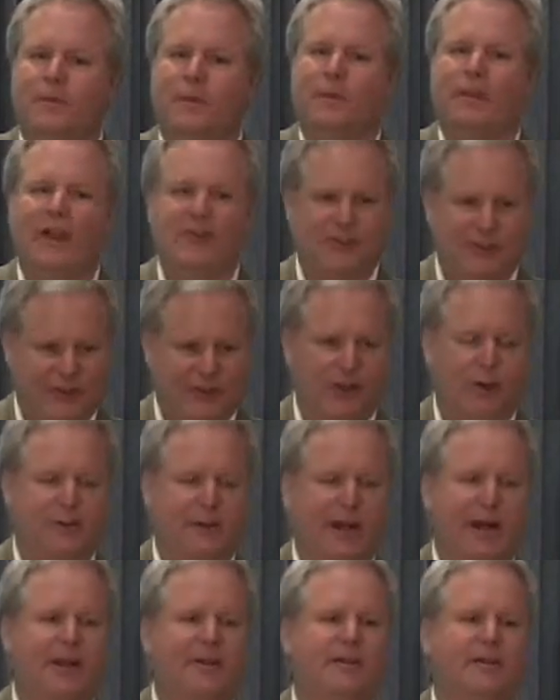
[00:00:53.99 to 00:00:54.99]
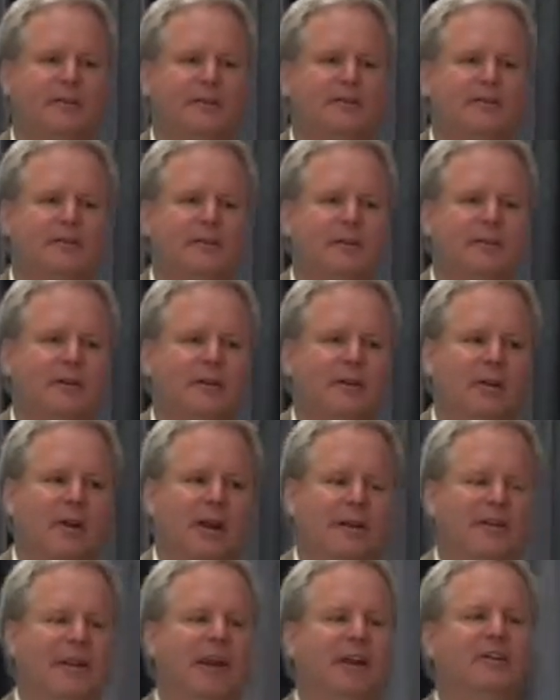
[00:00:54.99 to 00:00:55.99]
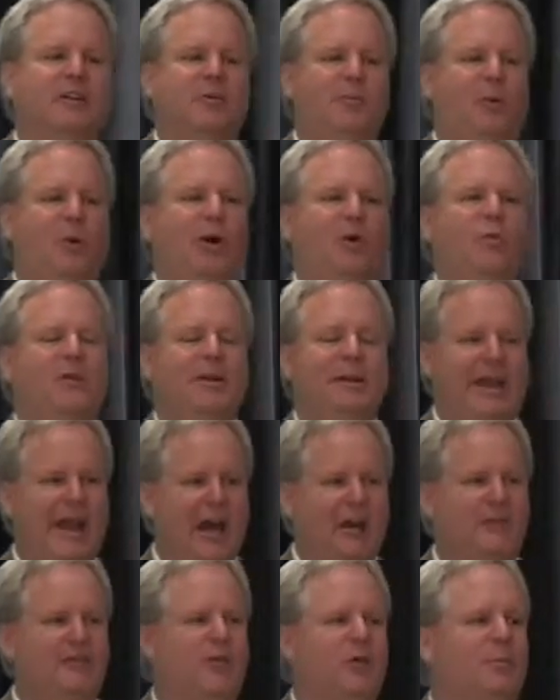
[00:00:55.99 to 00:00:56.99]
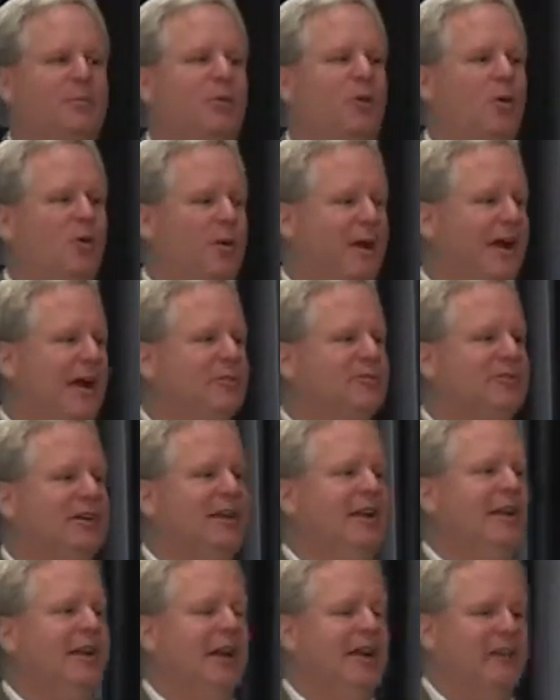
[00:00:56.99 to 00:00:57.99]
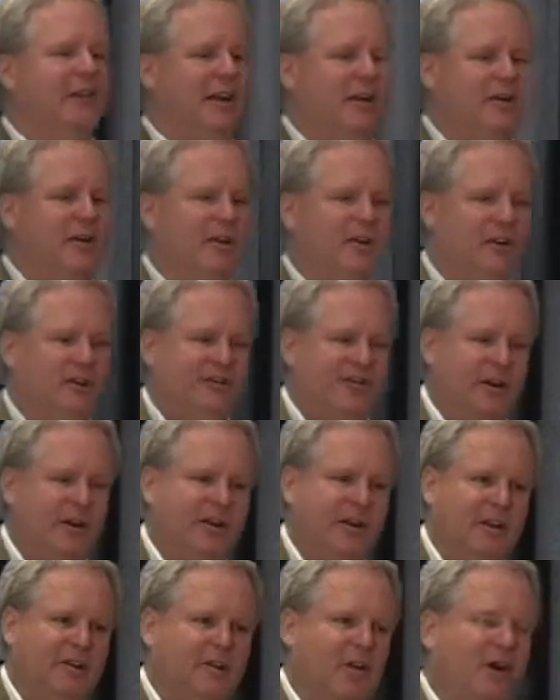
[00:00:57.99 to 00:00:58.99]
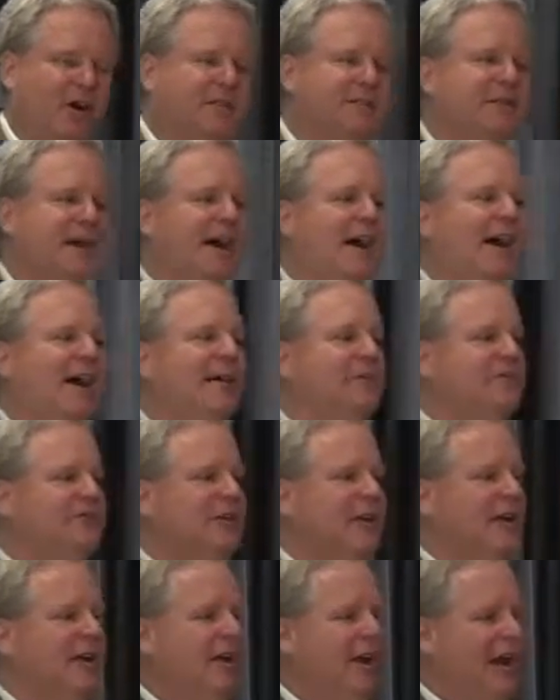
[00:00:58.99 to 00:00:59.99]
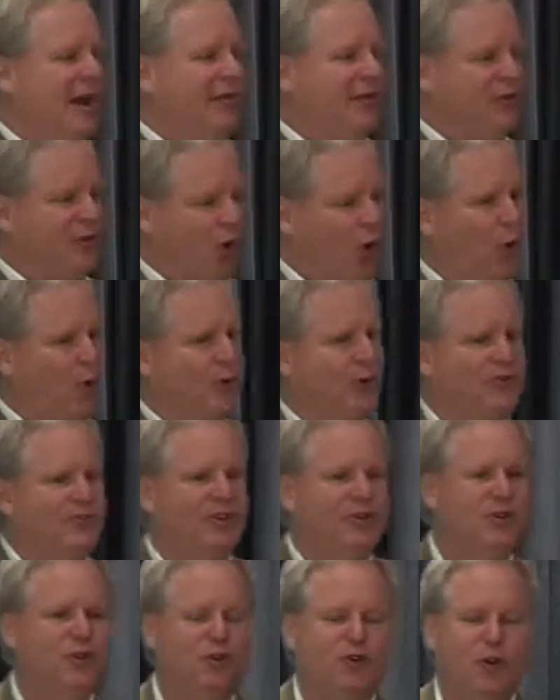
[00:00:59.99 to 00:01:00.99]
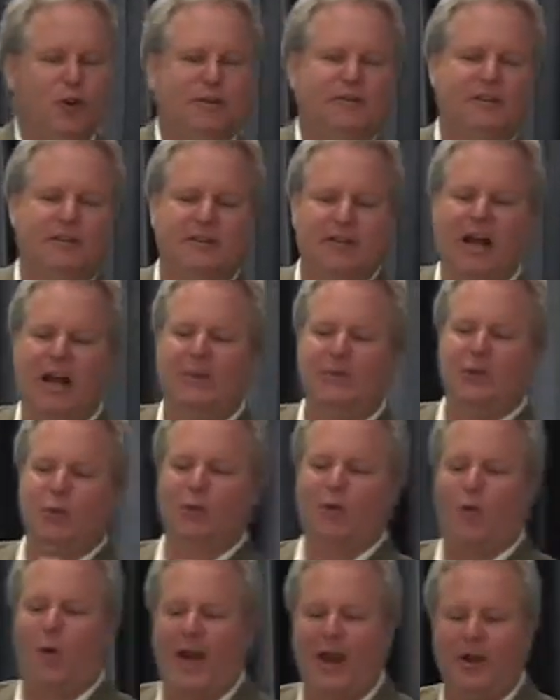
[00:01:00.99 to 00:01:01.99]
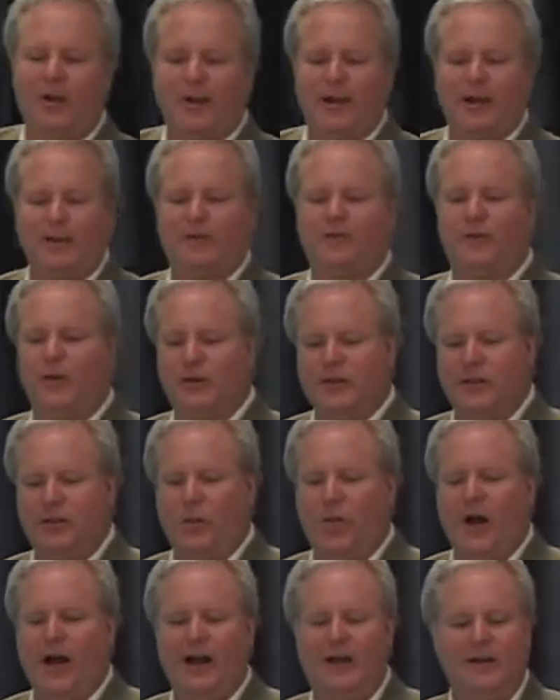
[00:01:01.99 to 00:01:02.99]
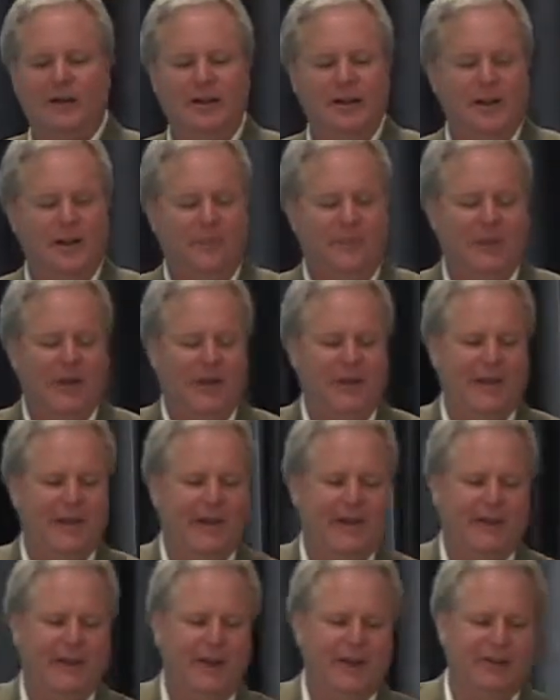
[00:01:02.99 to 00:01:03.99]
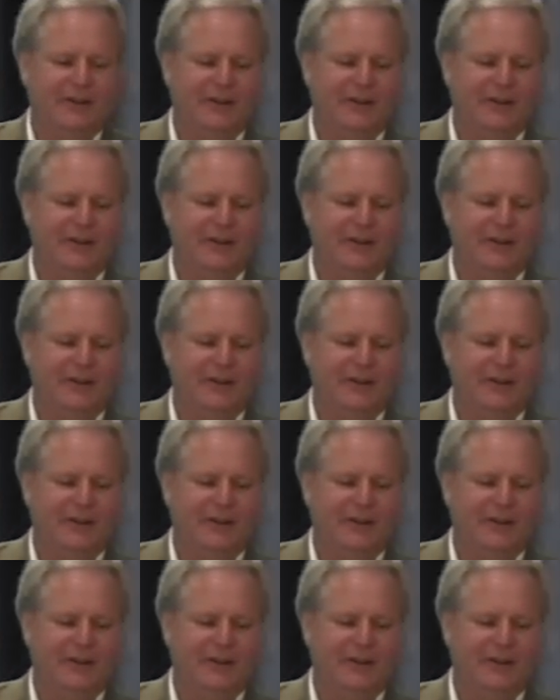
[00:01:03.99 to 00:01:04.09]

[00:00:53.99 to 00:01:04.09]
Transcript: That's a slow death. And you get to the point where you can't afford programs, and you start to hit the hard times, and the donors that you took the time to acquire give for a little while, and then they